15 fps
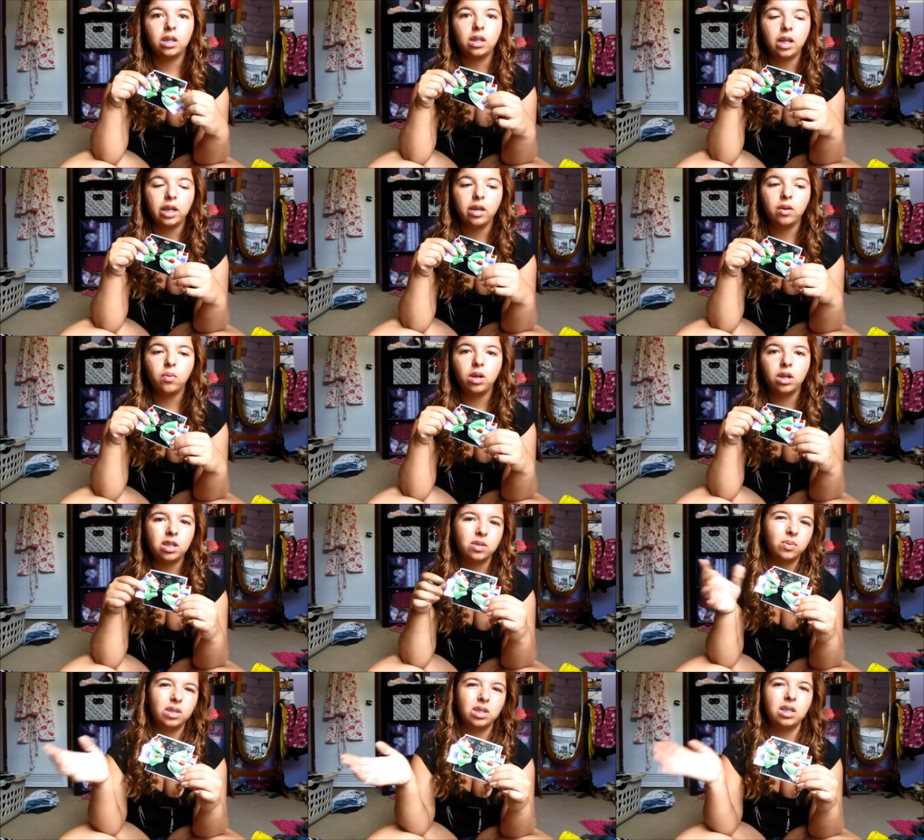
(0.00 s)
Lightyear one
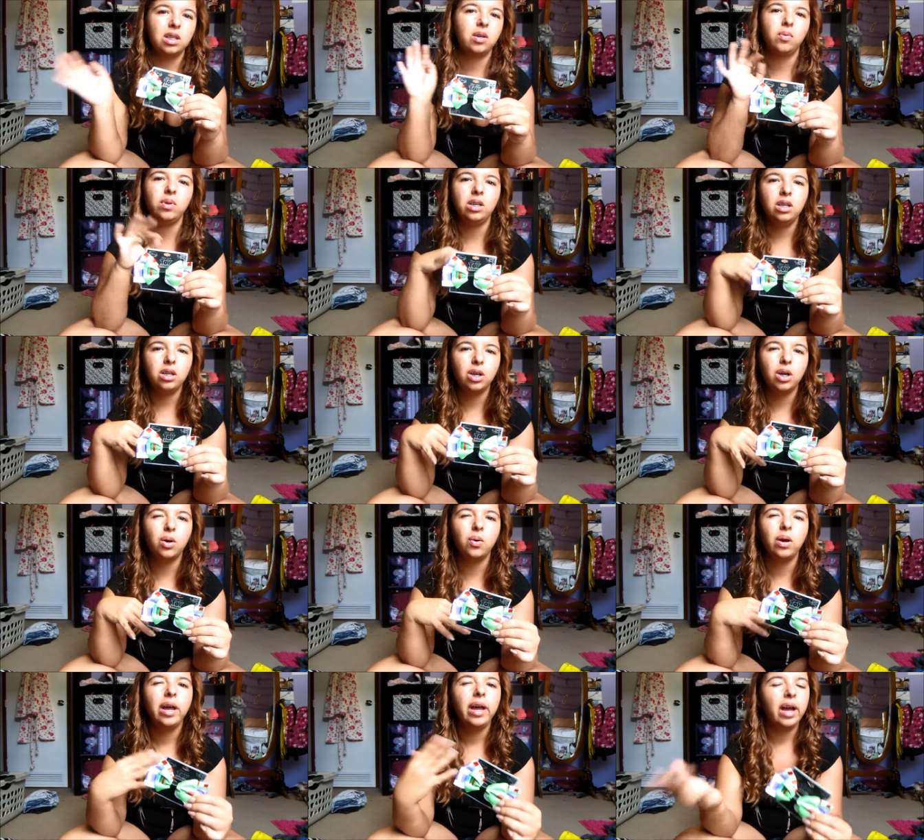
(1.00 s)
because we didn't
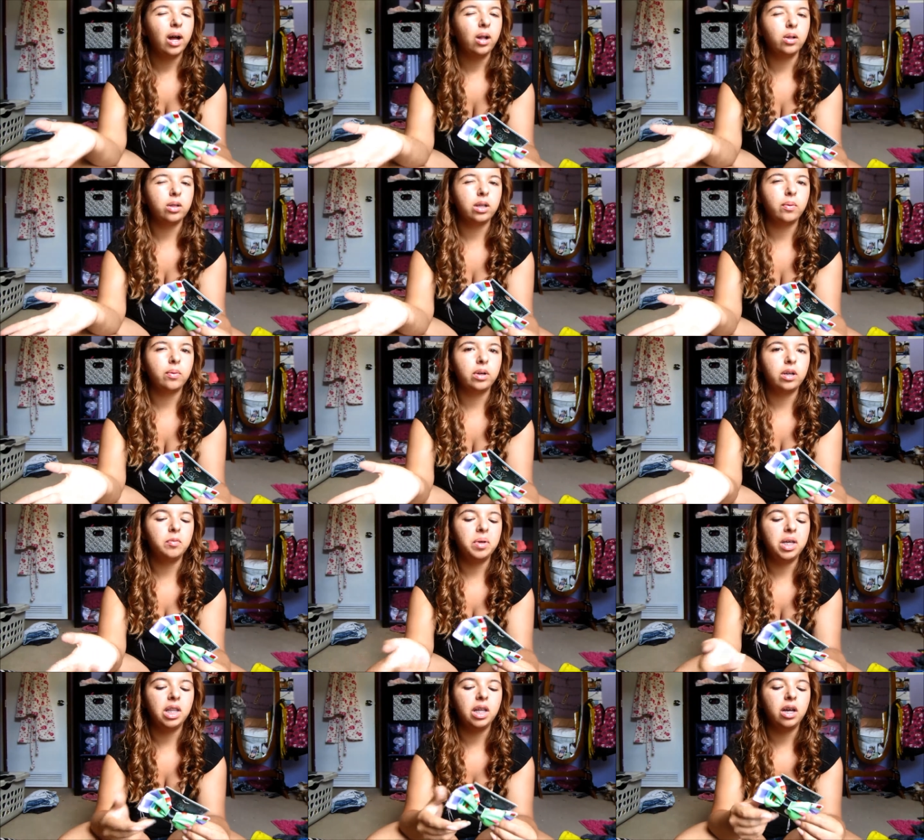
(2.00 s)
know how long they were going to
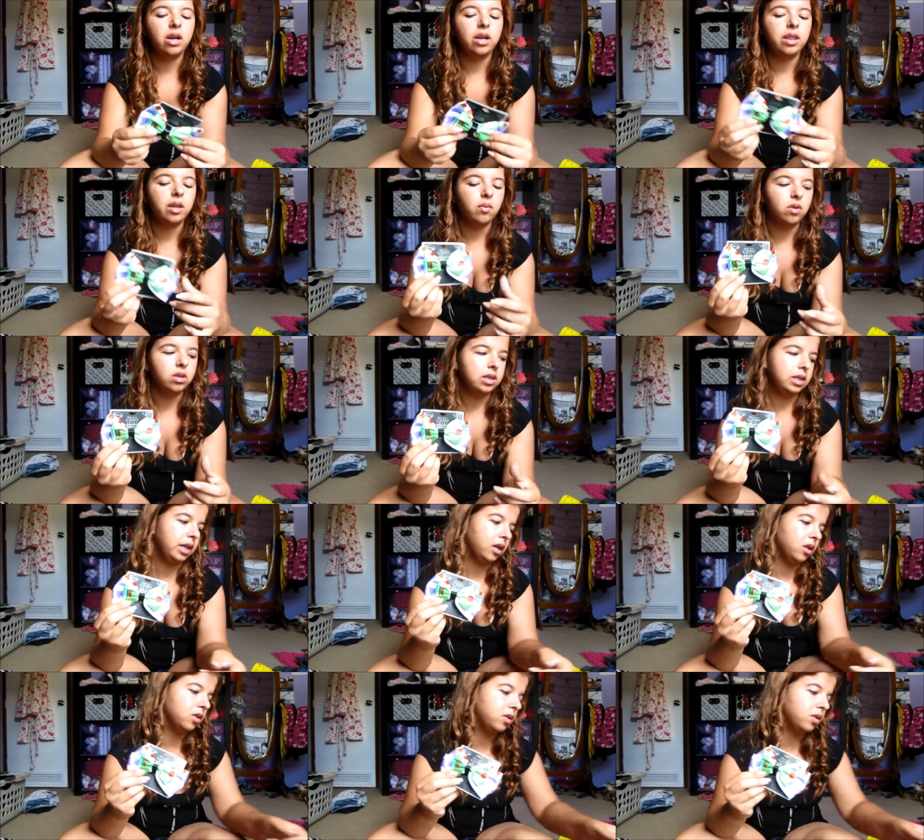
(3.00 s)
be there and they were on sale.